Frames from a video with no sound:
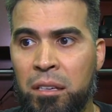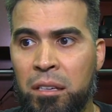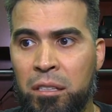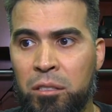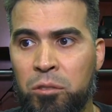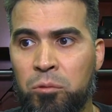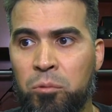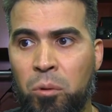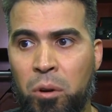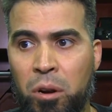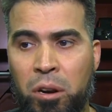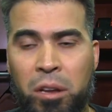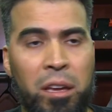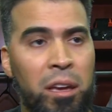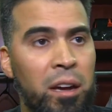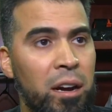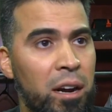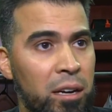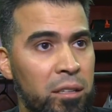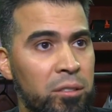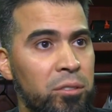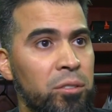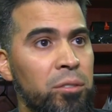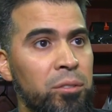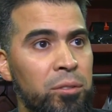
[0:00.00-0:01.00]
He's working
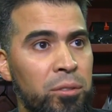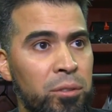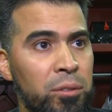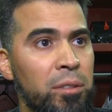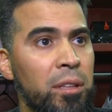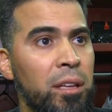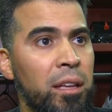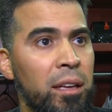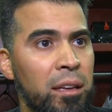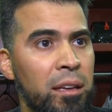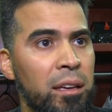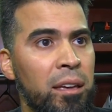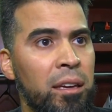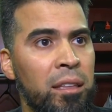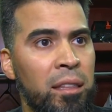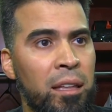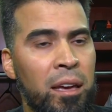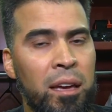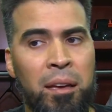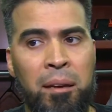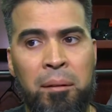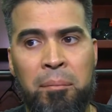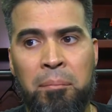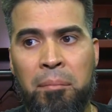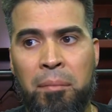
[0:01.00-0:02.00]
hard to do that. And
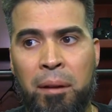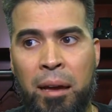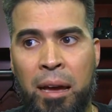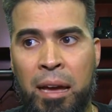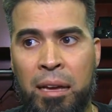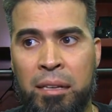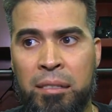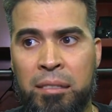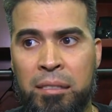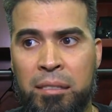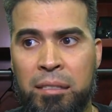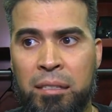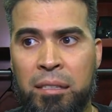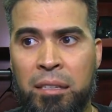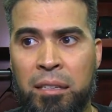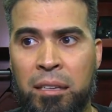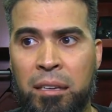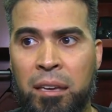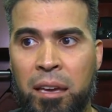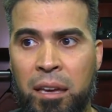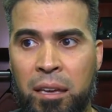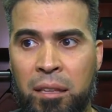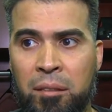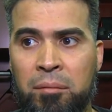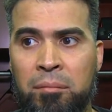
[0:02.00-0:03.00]
I see
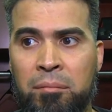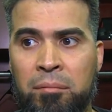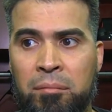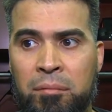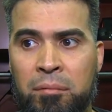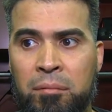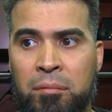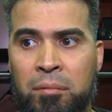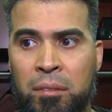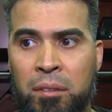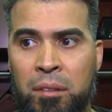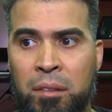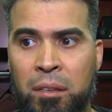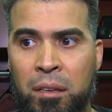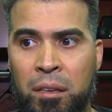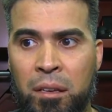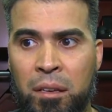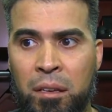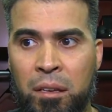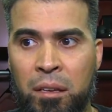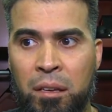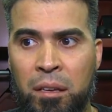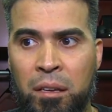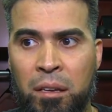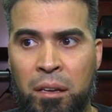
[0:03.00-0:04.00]
him
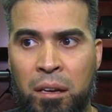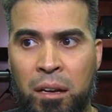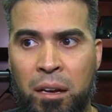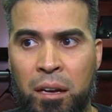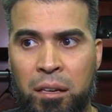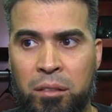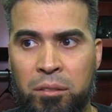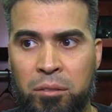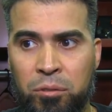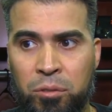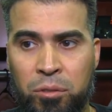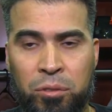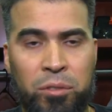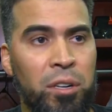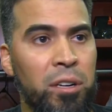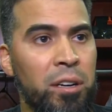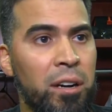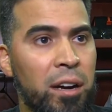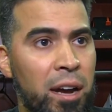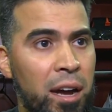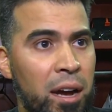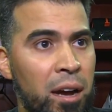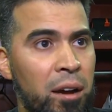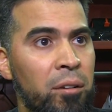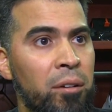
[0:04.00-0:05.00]
turn
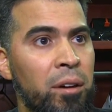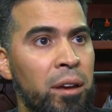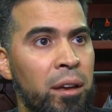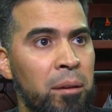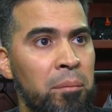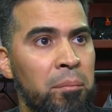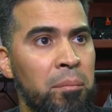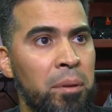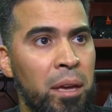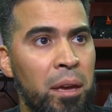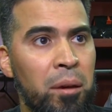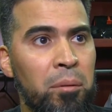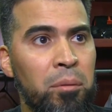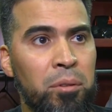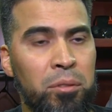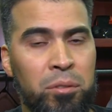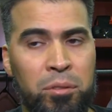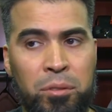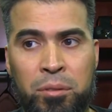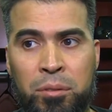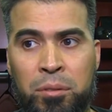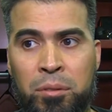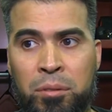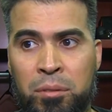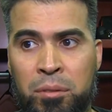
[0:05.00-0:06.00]
around and be able
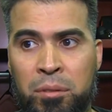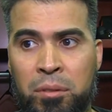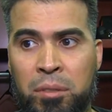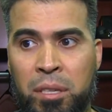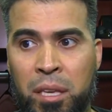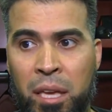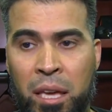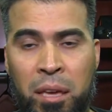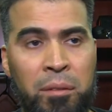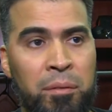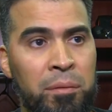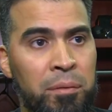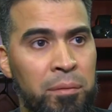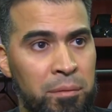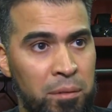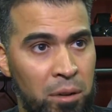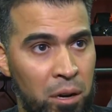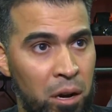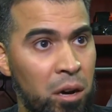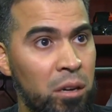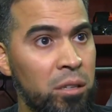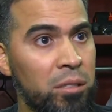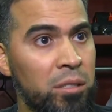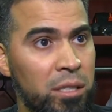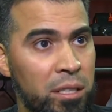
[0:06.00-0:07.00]
to give
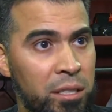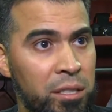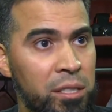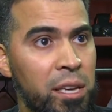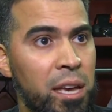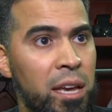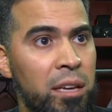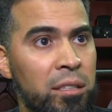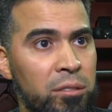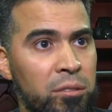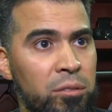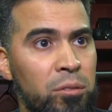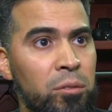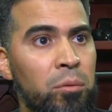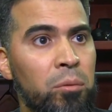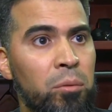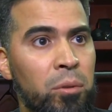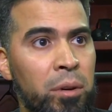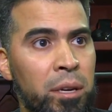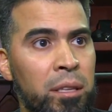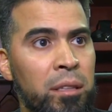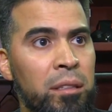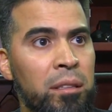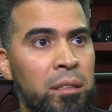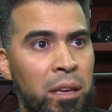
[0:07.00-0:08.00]
us a chance to
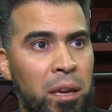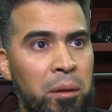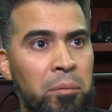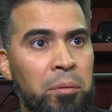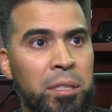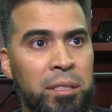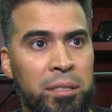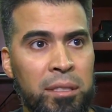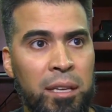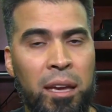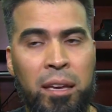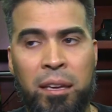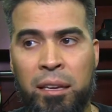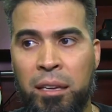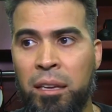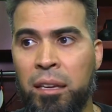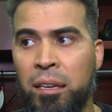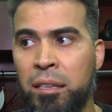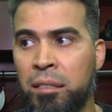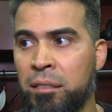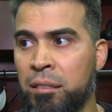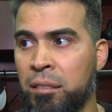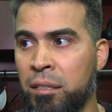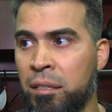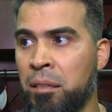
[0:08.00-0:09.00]
win every time
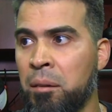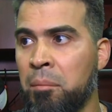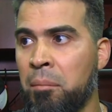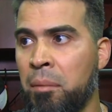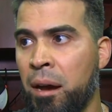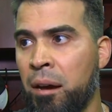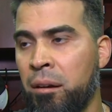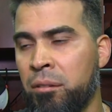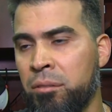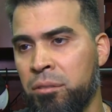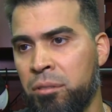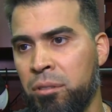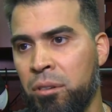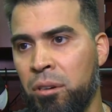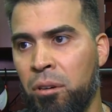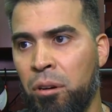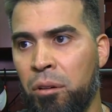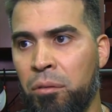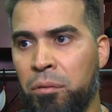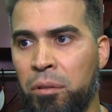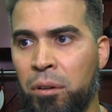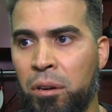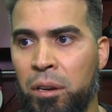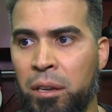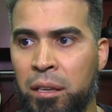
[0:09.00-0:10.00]
he's in the mound. So
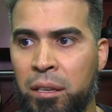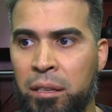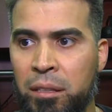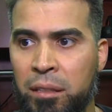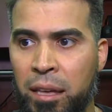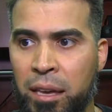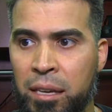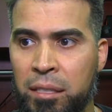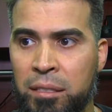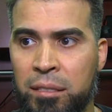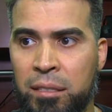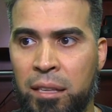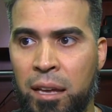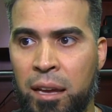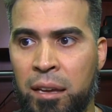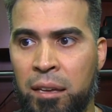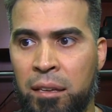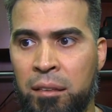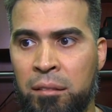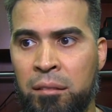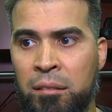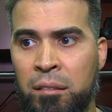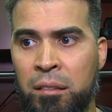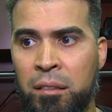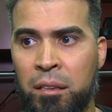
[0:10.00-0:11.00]
hopefully next
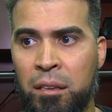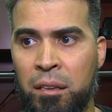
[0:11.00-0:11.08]
time